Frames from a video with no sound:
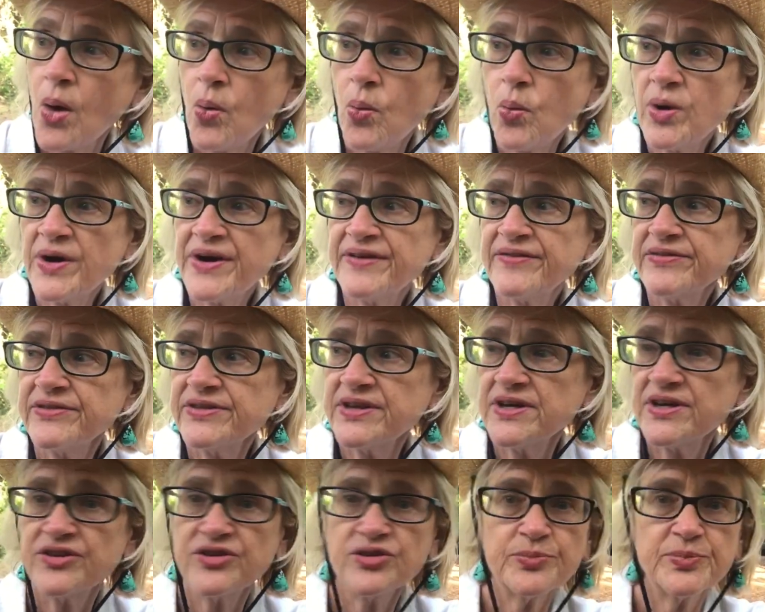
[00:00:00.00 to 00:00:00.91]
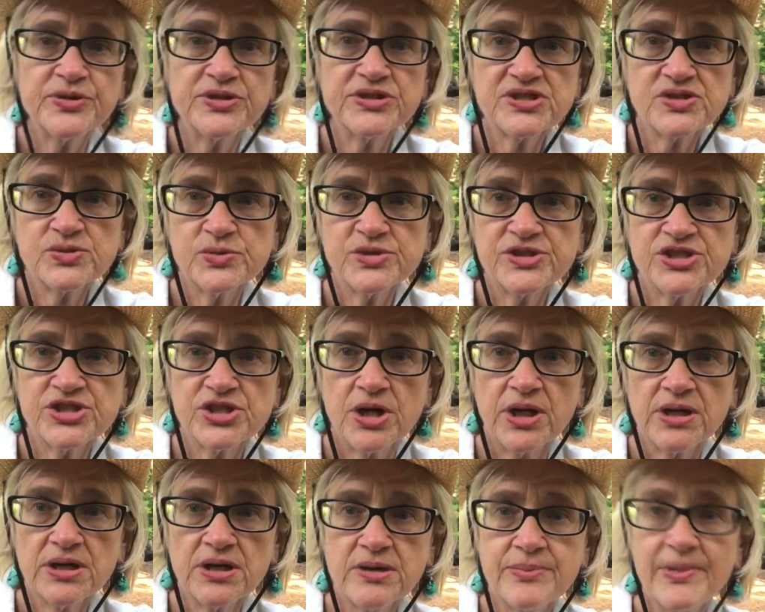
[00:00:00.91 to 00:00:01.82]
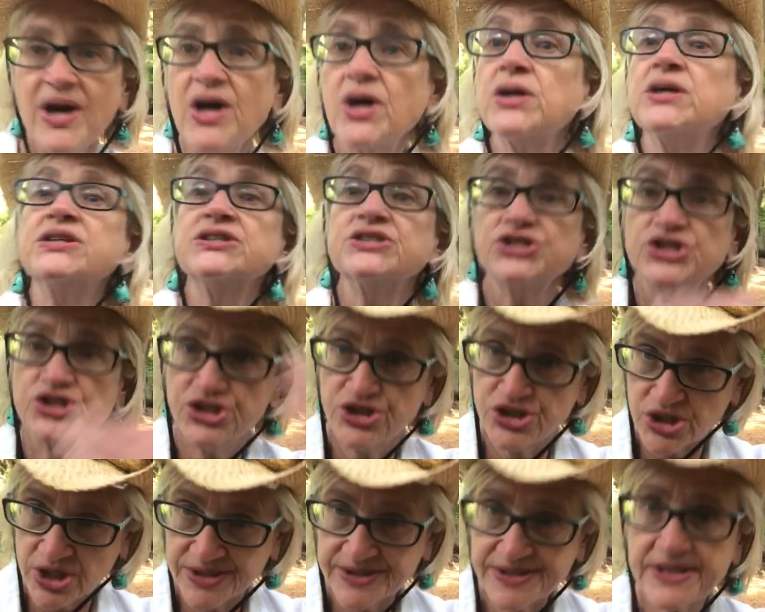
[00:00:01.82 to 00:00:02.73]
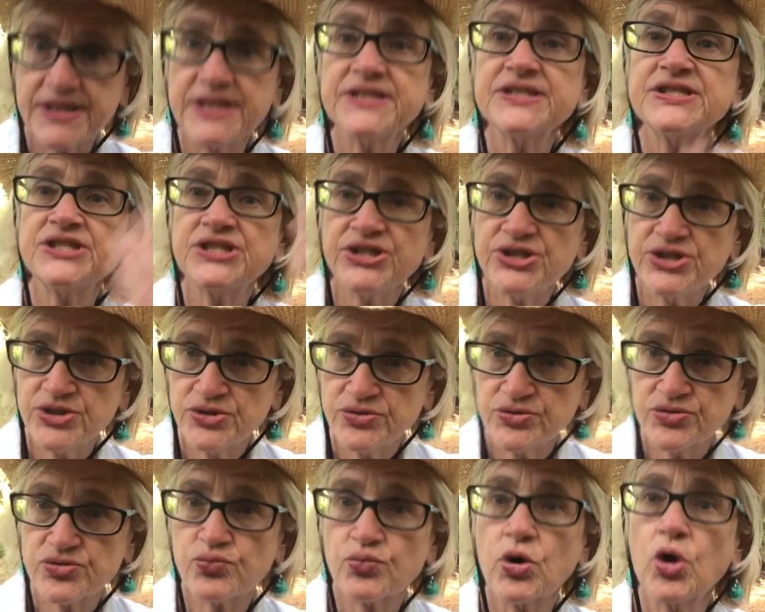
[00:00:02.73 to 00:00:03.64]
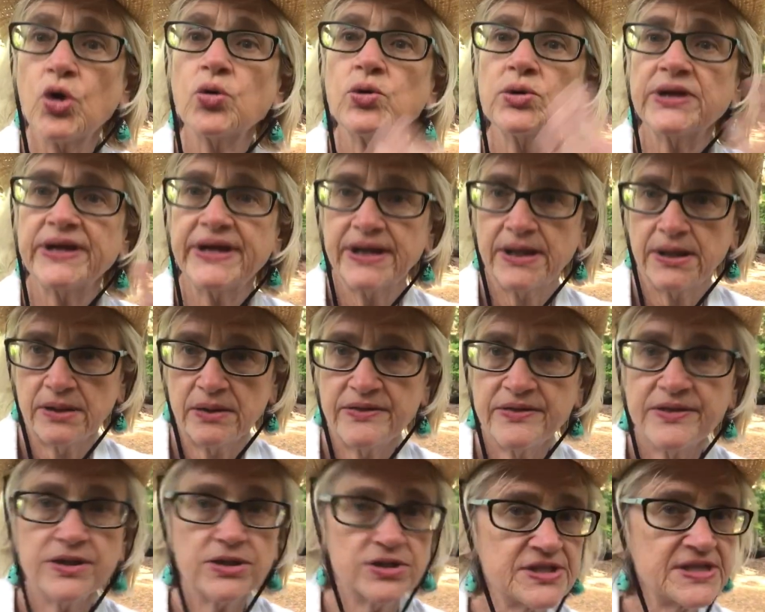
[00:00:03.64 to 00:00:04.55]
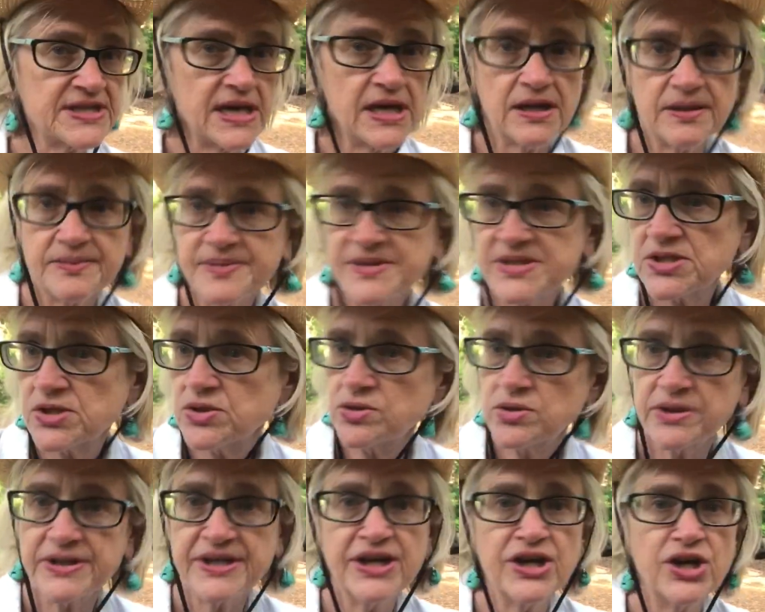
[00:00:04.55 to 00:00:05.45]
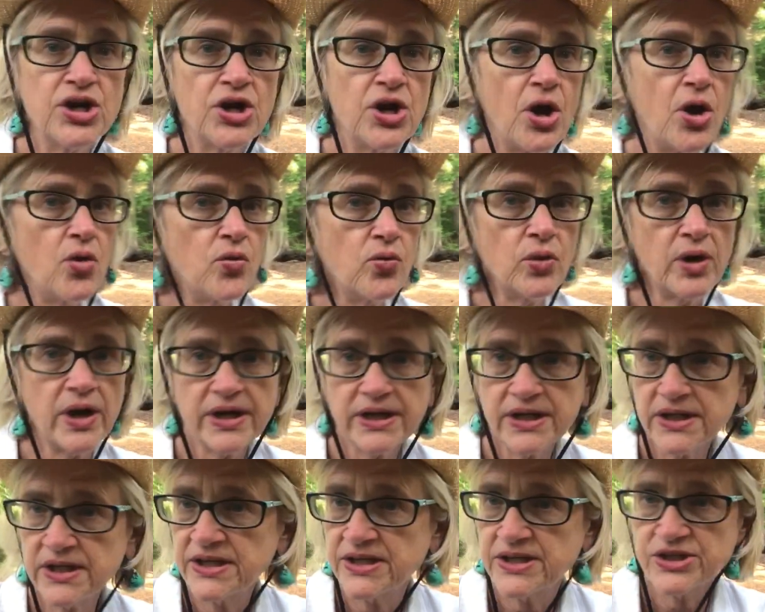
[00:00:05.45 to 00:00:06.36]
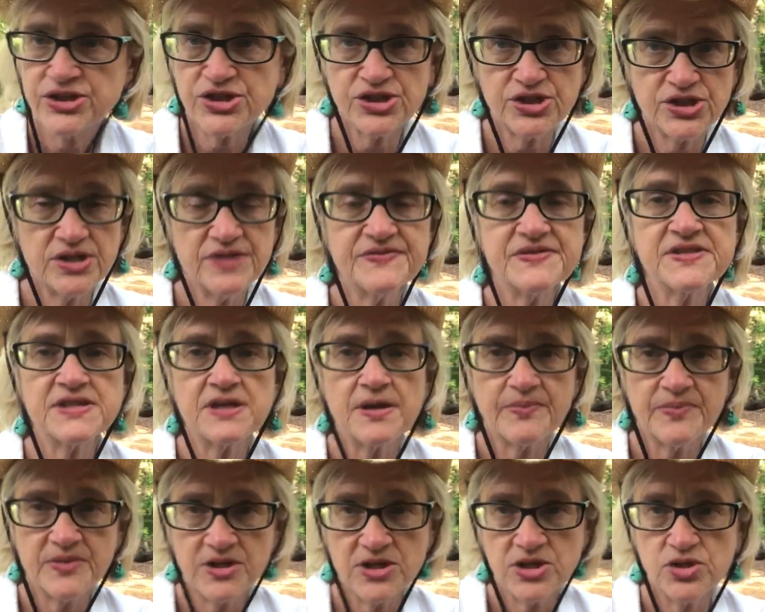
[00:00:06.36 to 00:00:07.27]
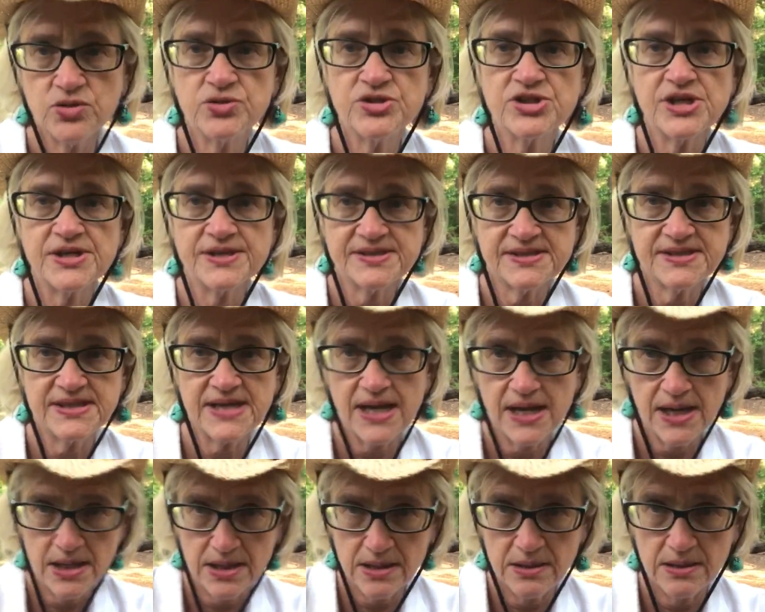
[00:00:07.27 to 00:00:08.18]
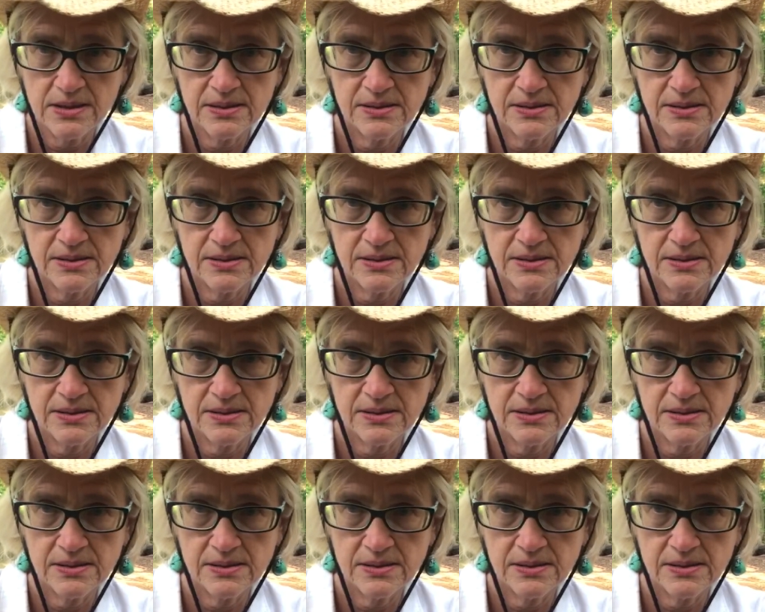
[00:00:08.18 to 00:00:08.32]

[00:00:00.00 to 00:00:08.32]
whatever the other person was talking about just continues rolling. There's absolutely no recognition of something you just said.